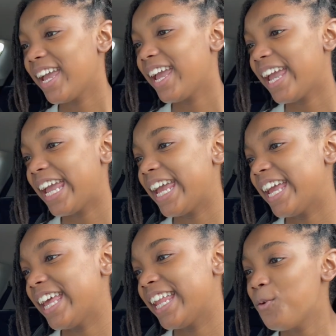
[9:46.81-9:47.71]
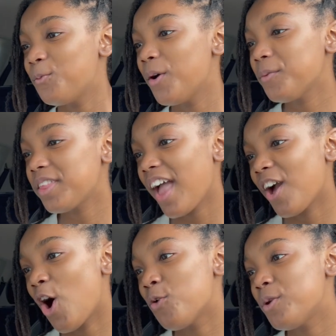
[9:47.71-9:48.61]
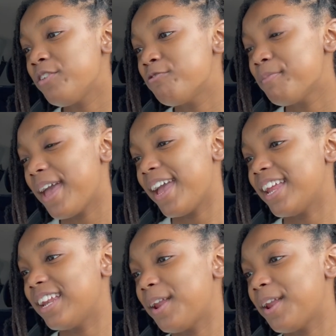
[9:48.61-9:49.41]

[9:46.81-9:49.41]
and Wit was like, oh, we've met.